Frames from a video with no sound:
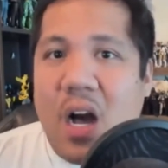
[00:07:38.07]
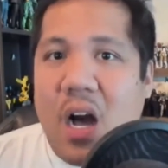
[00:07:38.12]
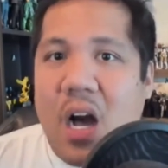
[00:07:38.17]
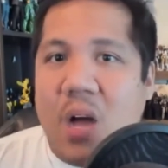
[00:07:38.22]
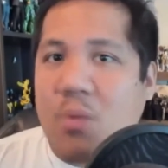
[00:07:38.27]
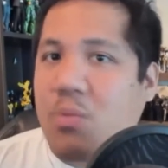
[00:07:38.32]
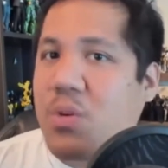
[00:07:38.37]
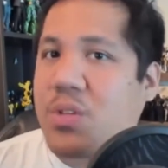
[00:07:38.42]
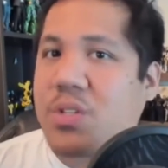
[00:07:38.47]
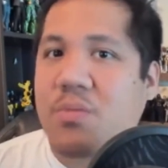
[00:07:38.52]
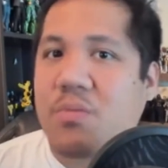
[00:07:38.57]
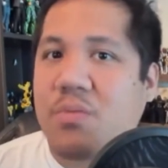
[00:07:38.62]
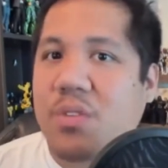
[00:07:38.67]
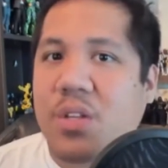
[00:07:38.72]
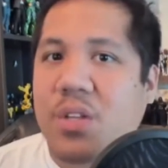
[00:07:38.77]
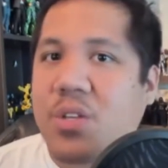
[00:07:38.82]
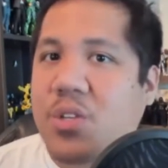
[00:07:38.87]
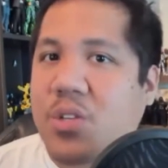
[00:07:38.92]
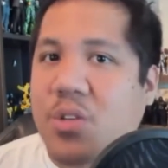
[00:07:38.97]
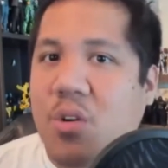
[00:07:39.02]
I wasn't
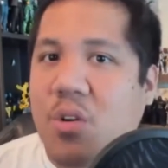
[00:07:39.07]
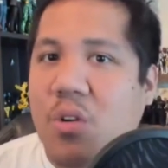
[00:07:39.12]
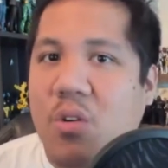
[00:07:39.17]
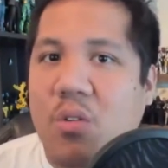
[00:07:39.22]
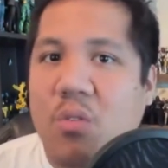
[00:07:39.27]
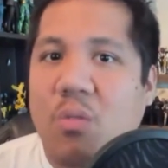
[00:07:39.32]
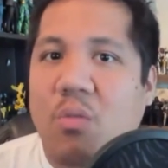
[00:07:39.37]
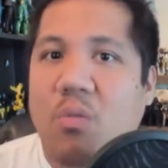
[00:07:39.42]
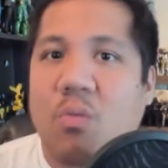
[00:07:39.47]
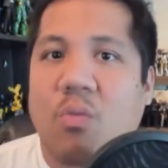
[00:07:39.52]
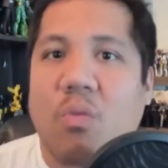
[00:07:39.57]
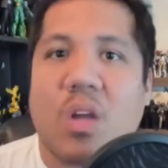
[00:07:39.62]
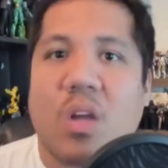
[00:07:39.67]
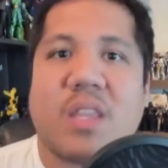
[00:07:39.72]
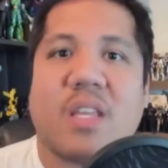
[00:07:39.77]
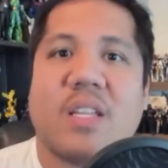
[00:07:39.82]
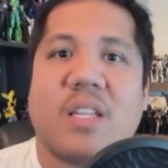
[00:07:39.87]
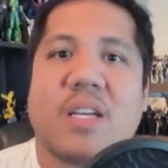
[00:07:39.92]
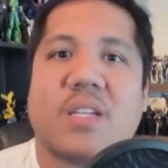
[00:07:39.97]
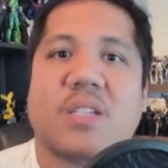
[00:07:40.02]
really sure what
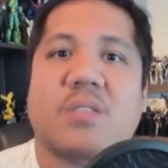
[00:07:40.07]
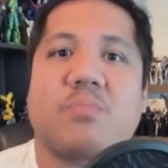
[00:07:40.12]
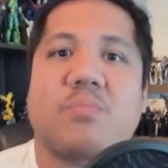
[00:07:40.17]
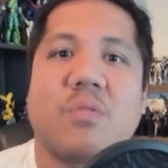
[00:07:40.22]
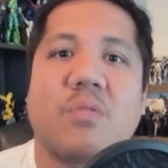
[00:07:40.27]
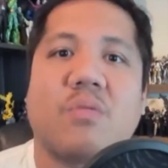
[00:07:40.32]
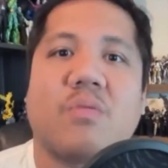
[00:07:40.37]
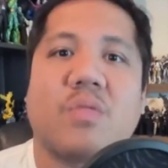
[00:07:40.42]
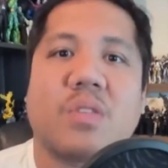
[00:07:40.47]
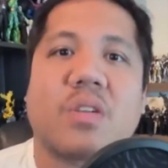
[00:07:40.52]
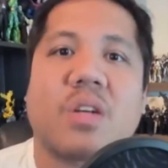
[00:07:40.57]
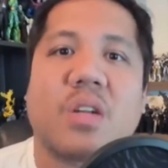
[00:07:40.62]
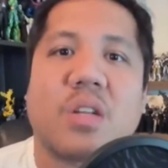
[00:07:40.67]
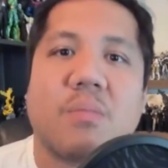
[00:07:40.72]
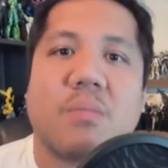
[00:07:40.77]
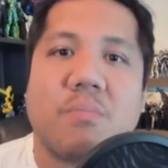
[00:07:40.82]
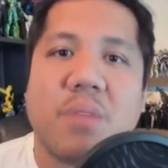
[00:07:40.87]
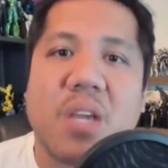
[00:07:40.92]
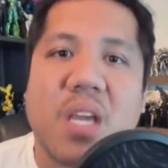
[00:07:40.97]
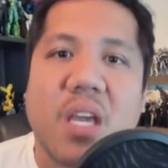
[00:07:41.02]
the next move was going to
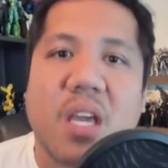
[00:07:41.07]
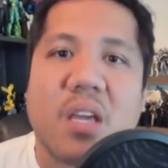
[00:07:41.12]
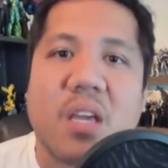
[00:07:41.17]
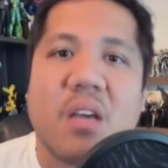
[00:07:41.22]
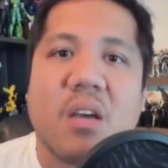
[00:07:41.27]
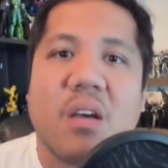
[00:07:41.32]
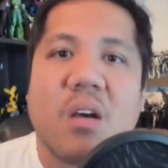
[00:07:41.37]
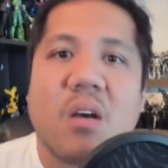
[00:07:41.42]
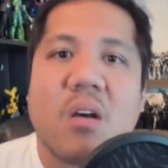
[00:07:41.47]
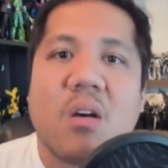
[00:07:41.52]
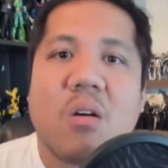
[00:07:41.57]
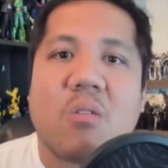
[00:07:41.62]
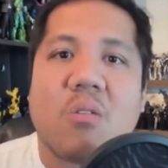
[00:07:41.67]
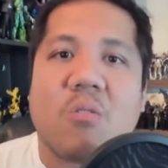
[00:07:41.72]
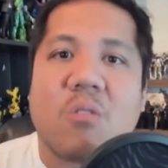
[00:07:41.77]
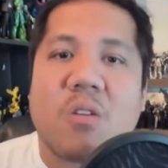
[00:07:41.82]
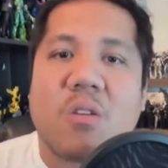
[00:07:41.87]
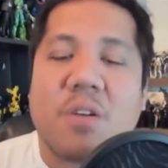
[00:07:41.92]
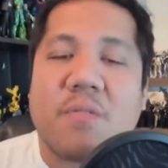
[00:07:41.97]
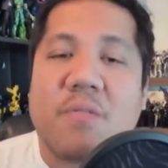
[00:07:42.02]
be
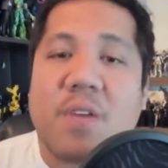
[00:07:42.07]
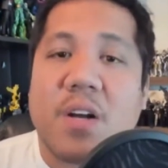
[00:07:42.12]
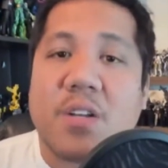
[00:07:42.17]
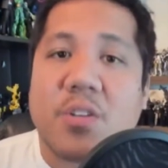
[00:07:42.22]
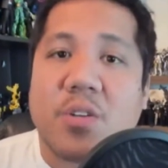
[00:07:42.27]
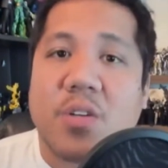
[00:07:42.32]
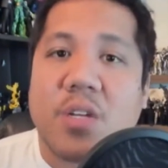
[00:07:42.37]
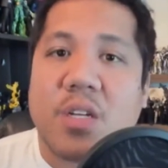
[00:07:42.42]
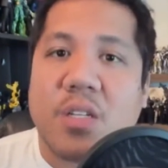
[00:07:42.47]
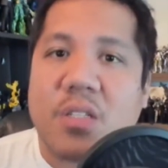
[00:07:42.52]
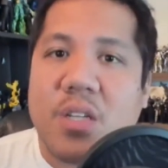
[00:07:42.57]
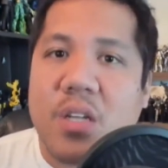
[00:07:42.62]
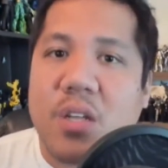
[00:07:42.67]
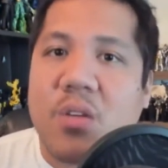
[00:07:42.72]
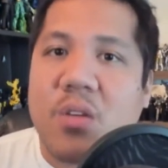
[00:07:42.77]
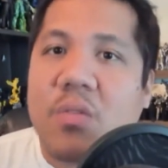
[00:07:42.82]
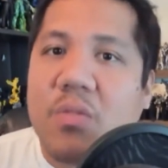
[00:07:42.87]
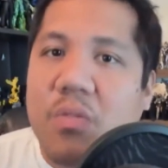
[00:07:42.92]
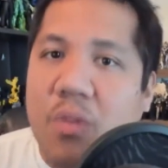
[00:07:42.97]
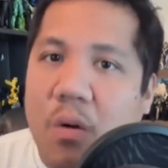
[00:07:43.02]
or if I should
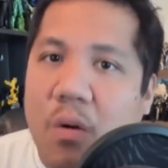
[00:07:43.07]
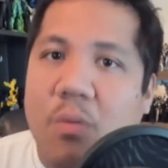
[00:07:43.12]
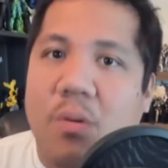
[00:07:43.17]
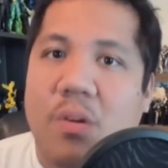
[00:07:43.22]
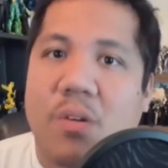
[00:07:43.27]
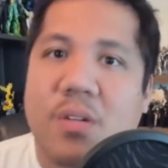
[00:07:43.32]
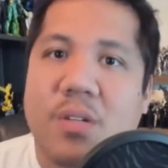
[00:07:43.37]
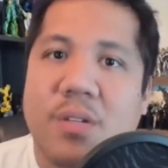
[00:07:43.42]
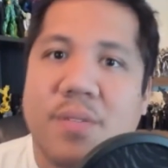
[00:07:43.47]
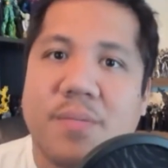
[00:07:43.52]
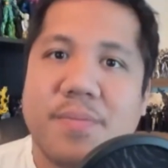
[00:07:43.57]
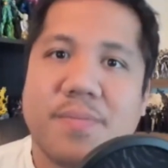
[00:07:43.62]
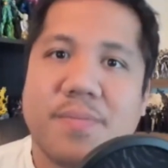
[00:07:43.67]
continue forward.